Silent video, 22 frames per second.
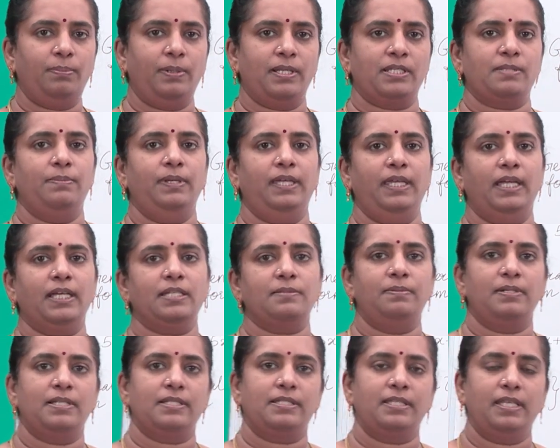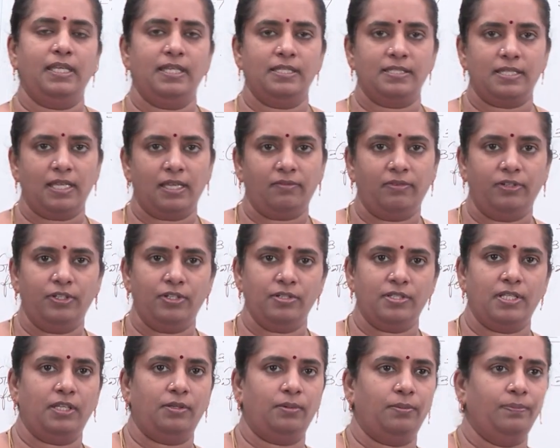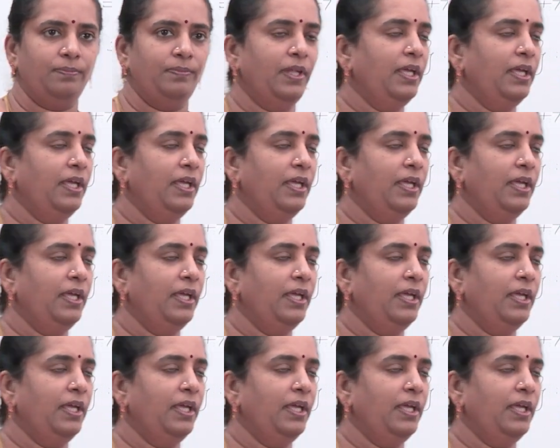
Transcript: plus bx plus c is equal to 0.